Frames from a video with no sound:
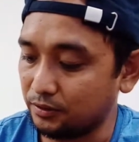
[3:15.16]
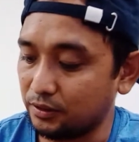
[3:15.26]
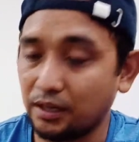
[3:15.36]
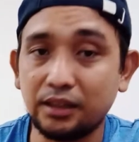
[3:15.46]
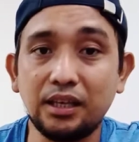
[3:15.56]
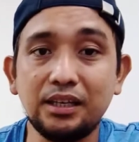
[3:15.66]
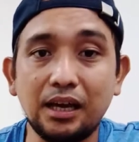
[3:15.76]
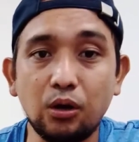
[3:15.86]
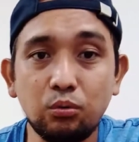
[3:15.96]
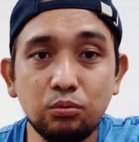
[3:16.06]
getting
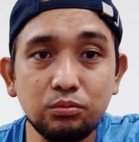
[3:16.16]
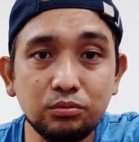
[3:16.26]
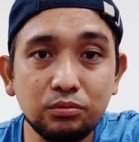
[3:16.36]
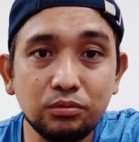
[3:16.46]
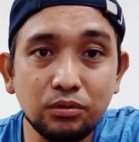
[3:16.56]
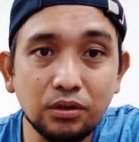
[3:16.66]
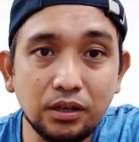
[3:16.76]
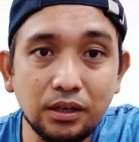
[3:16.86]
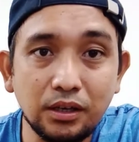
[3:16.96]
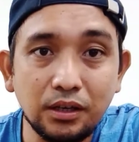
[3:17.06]
yellow.
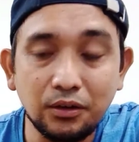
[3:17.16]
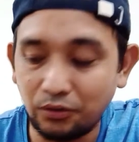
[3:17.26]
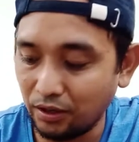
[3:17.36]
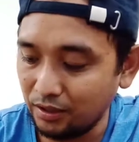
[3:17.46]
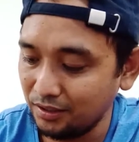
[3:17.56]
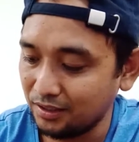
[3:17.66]
Okay,